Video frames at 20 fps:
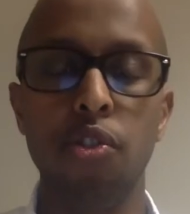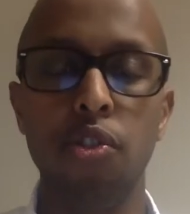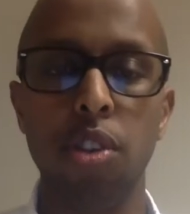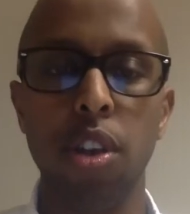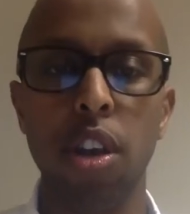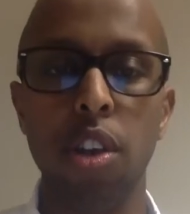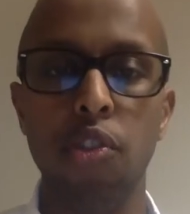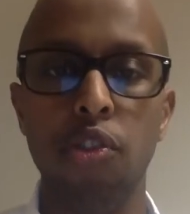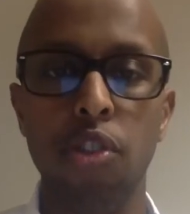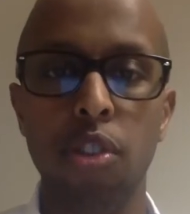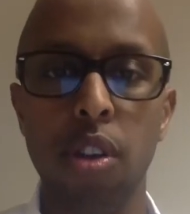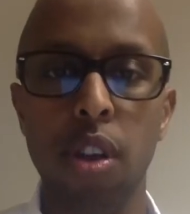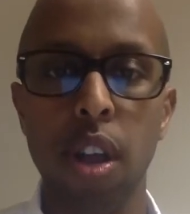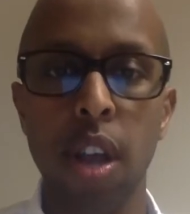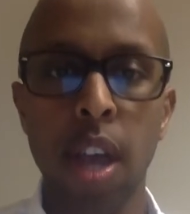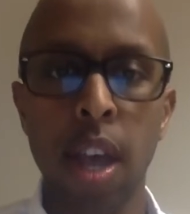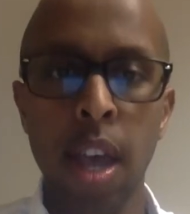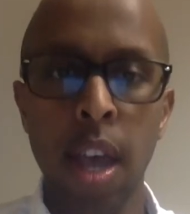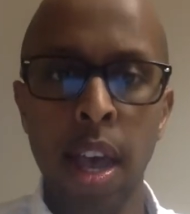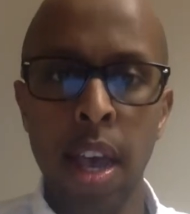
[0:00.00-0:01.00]
education
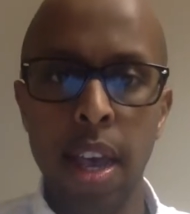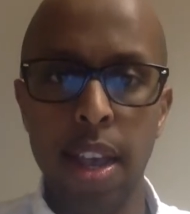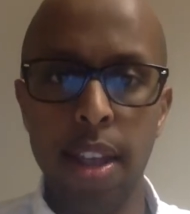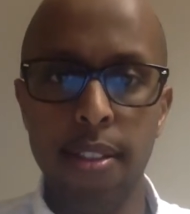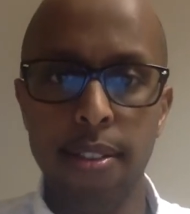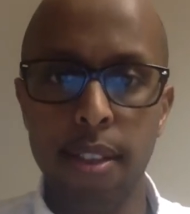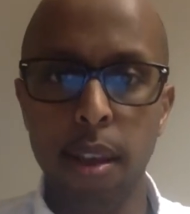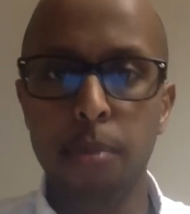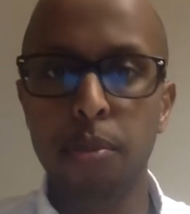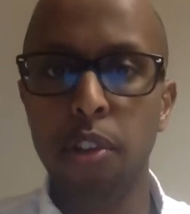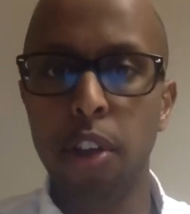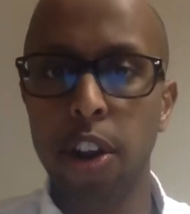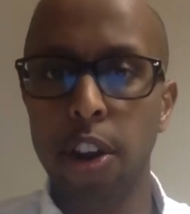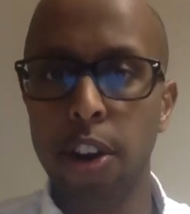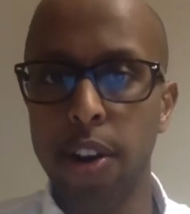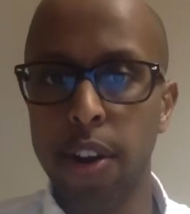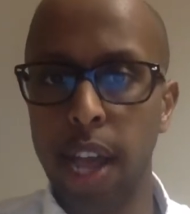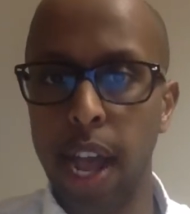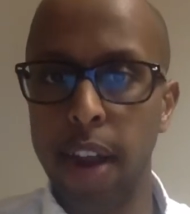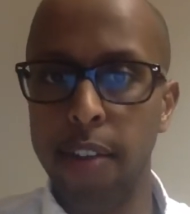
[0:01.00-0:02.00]
in
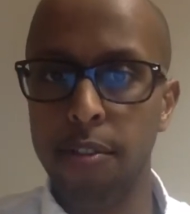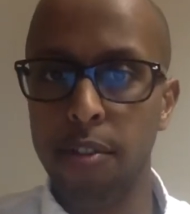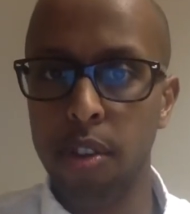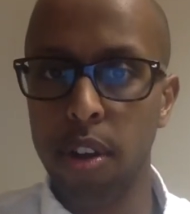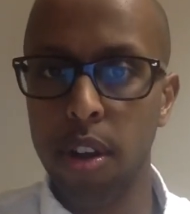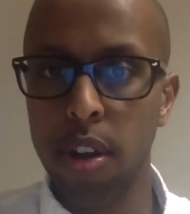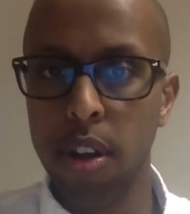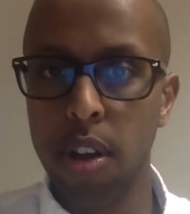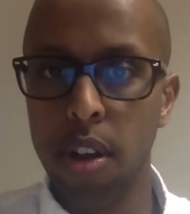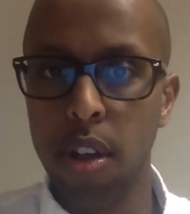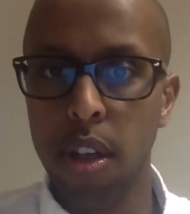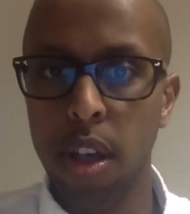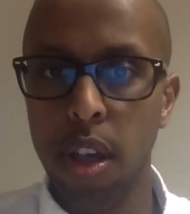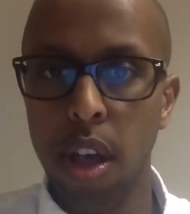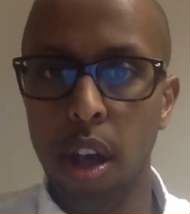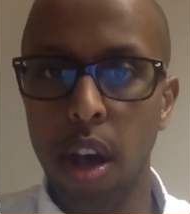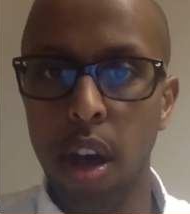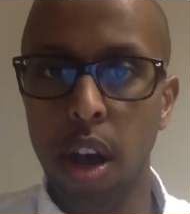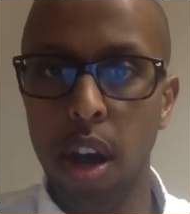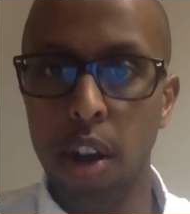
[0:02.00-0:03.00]
sub-Saharan Africa
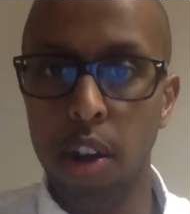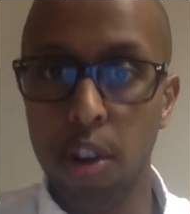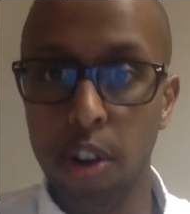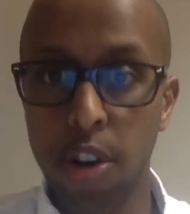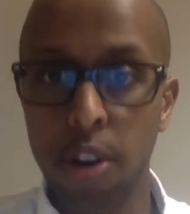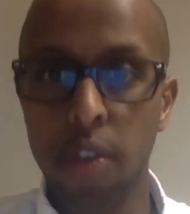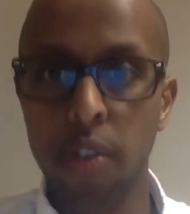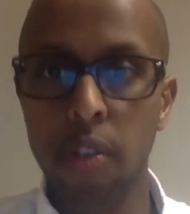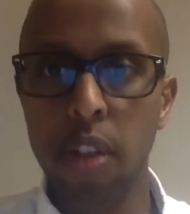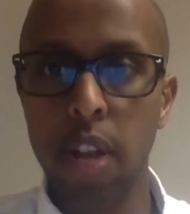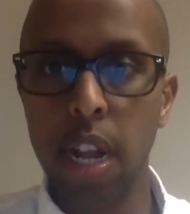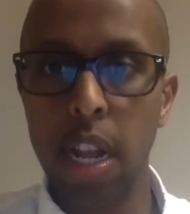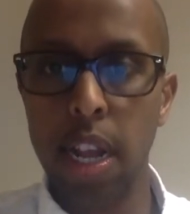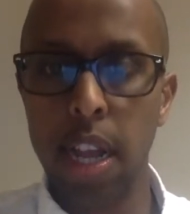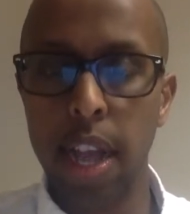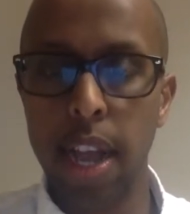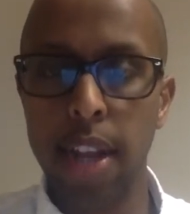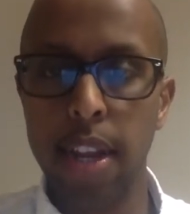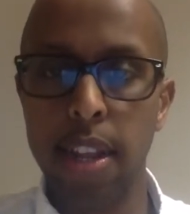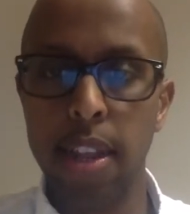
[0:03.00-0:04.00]

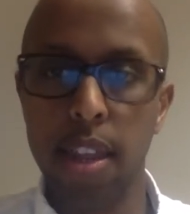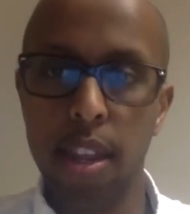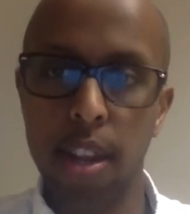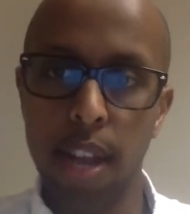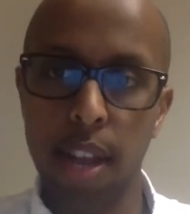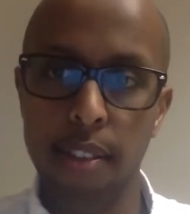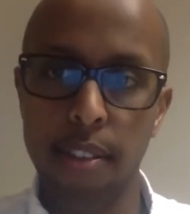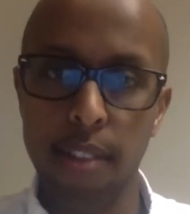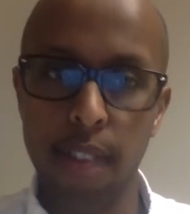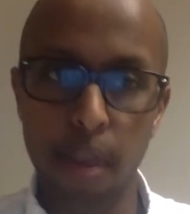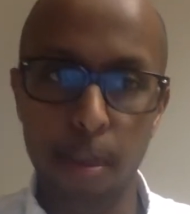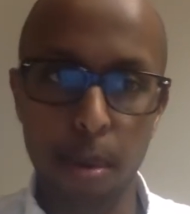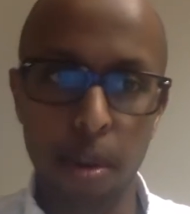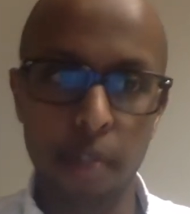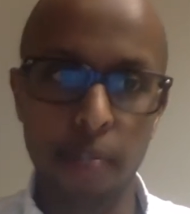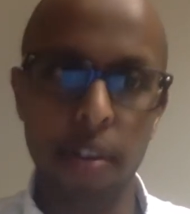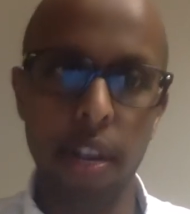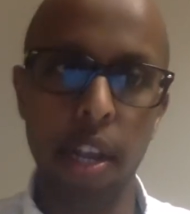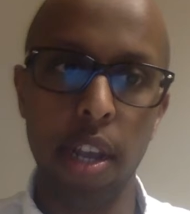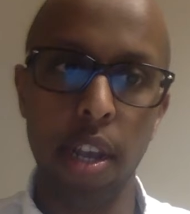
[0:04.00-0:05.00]
currently and in the next couple
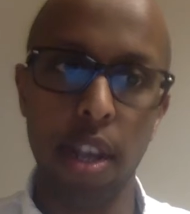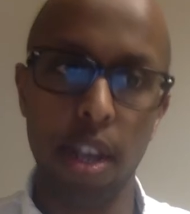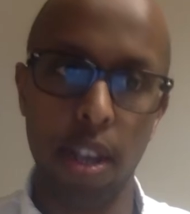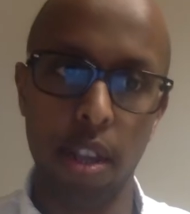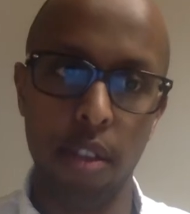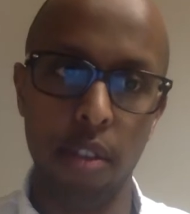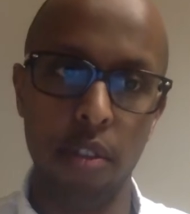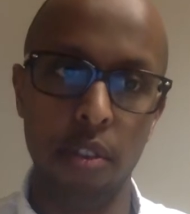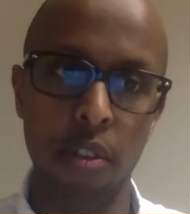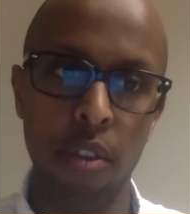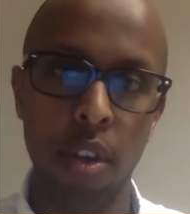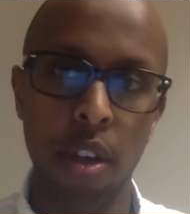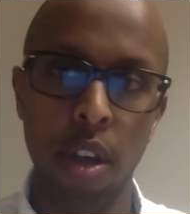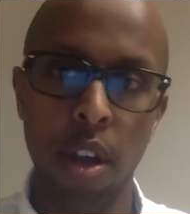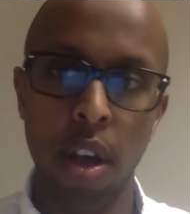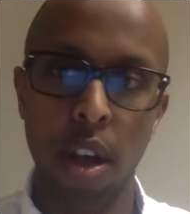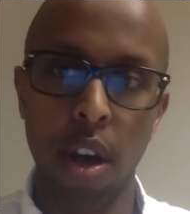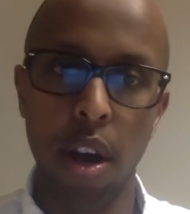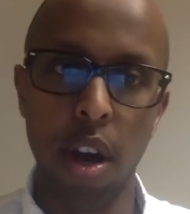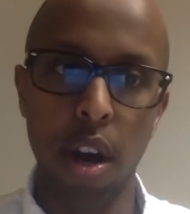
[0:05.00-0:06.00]
of decades
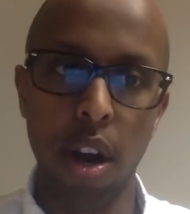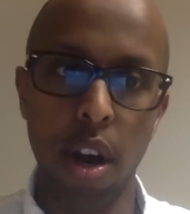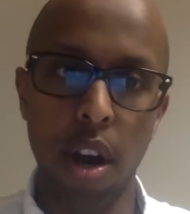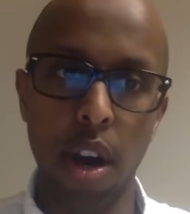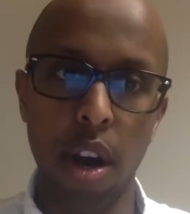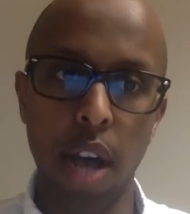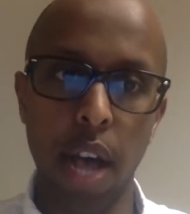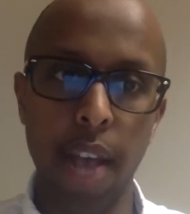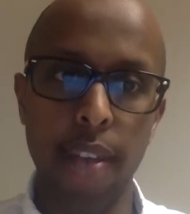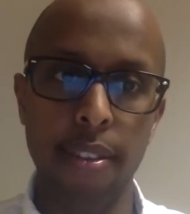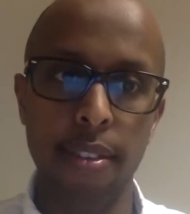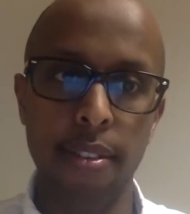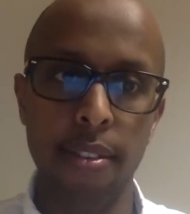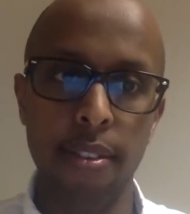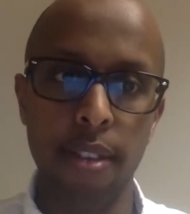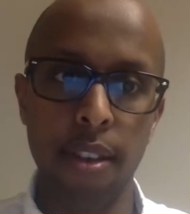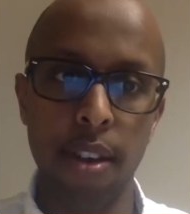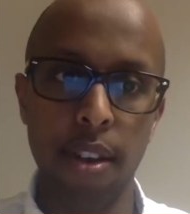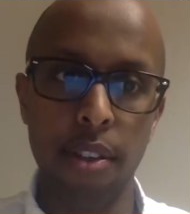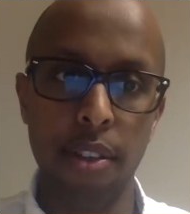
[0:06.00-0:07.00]

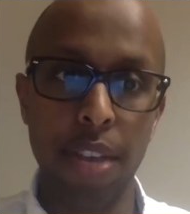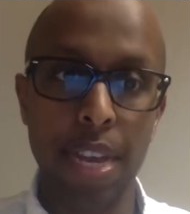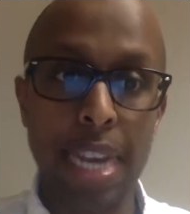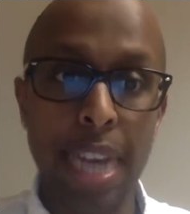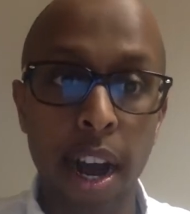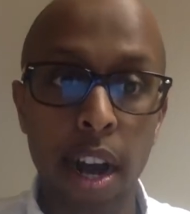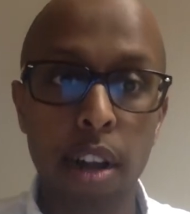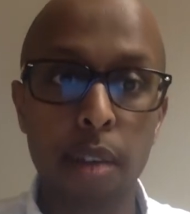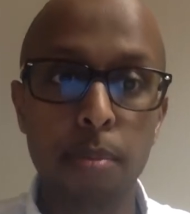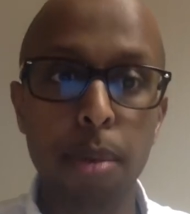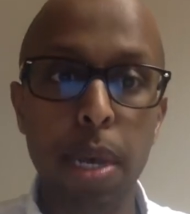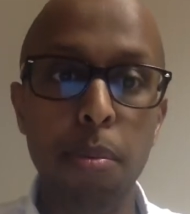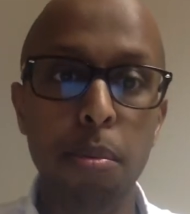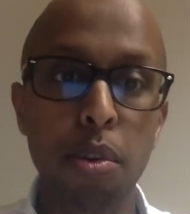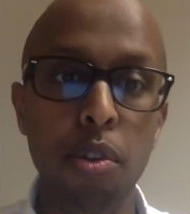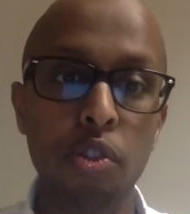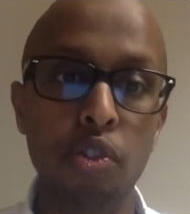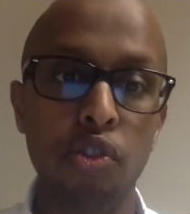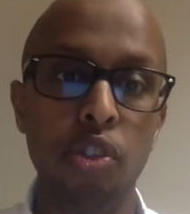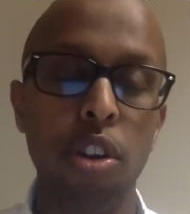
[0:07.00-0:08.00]
as the young
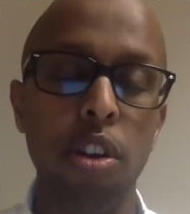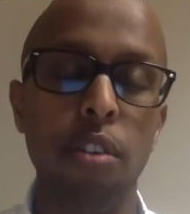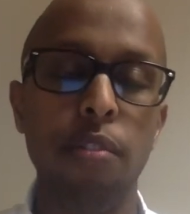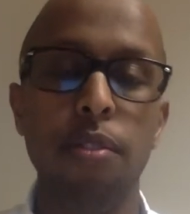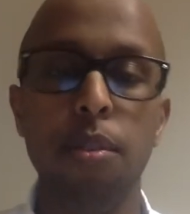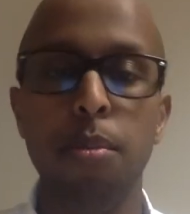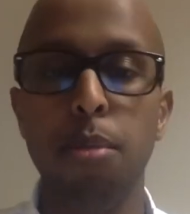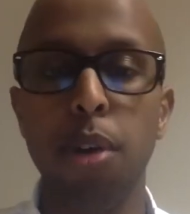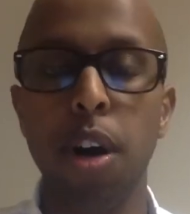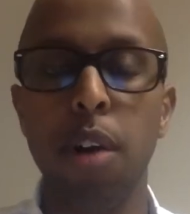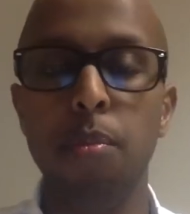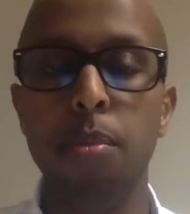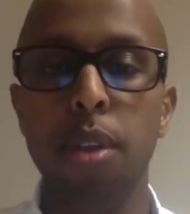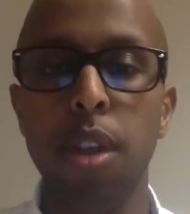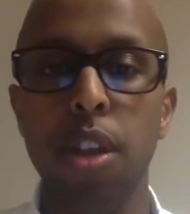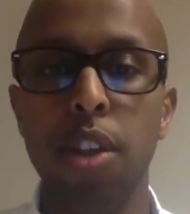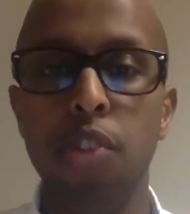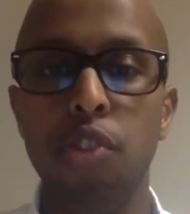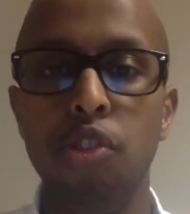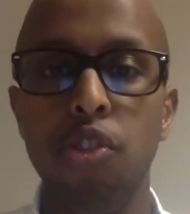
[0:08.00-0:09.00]
people's share of the
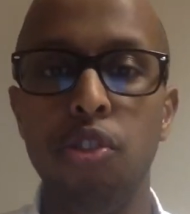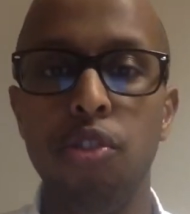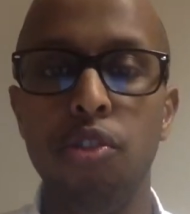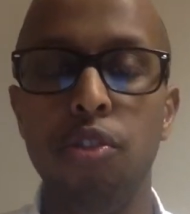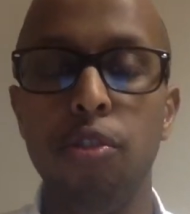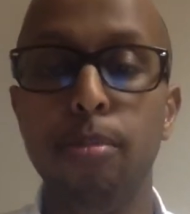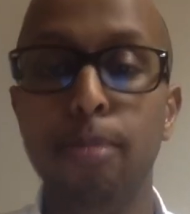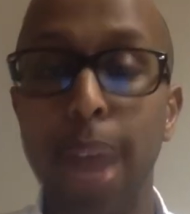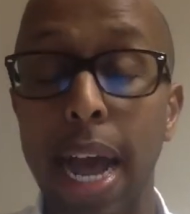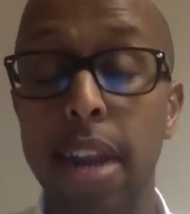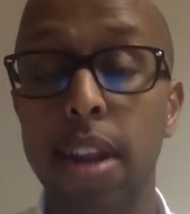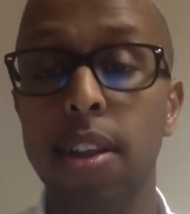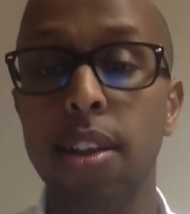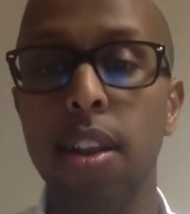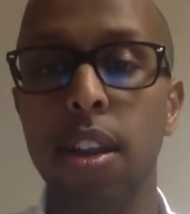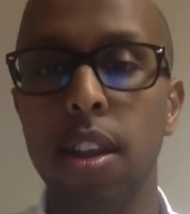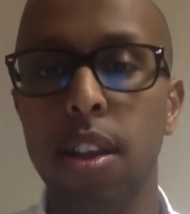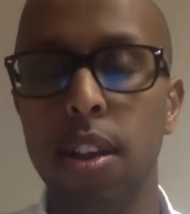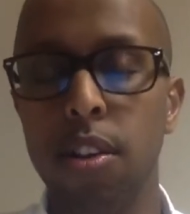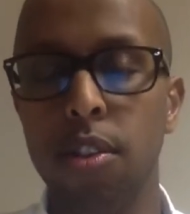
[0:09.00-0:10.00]
population
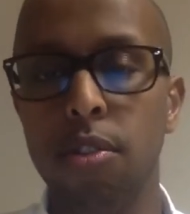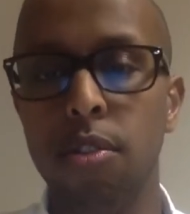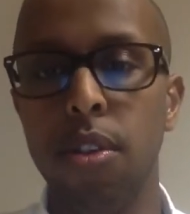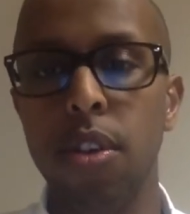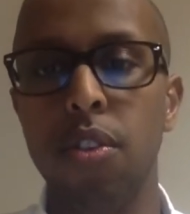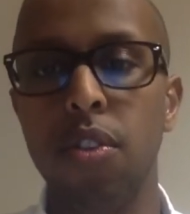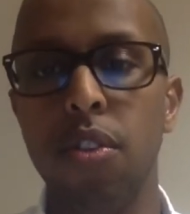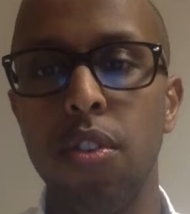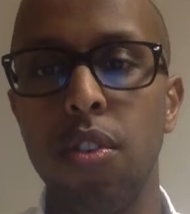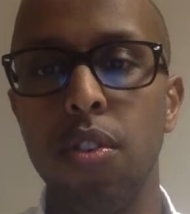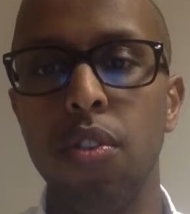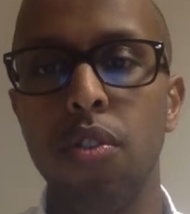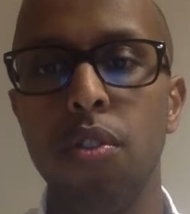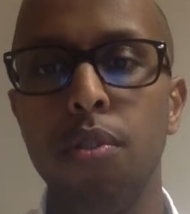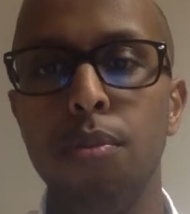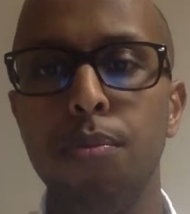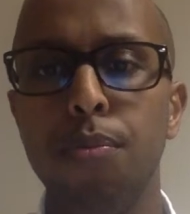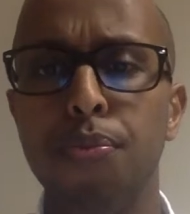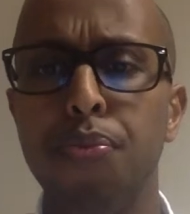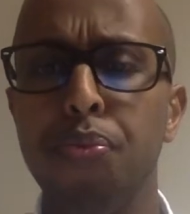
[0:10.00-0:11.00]
dramatically increases.